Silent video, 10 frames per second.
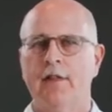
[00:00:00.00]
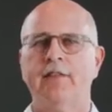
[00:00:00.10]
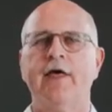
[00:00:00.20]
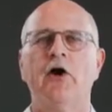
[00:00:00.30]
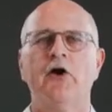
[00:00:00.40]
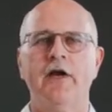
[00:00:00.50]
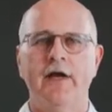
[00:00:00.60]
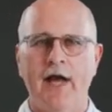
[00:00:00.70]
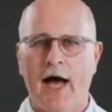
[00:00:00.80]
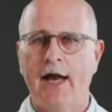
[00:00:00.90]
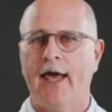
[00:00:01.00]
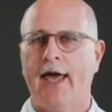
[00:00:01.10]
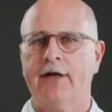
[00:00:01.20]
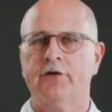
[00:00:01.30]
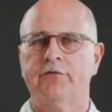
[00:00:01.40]
They are not
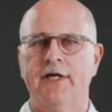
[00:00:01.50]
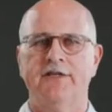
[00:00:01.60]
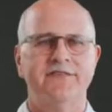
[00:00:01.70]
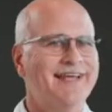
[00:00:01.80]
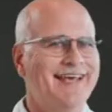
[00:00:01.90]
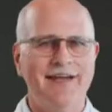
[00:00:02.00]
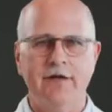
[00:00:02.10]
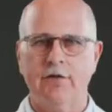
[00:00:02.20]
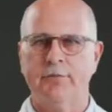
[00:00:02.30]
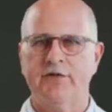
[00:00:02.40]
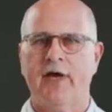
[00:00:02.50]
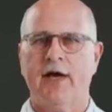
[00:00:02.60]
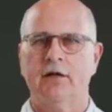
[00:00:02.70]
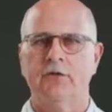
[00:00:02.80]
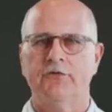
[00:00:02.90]
active against any of the
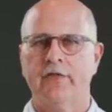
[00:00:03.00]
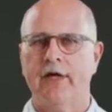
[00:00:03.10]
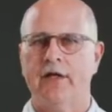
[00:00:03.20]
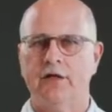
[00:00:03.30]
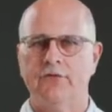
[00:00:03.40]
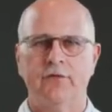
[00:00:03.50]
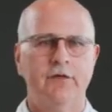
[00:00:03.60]
metallos, that is,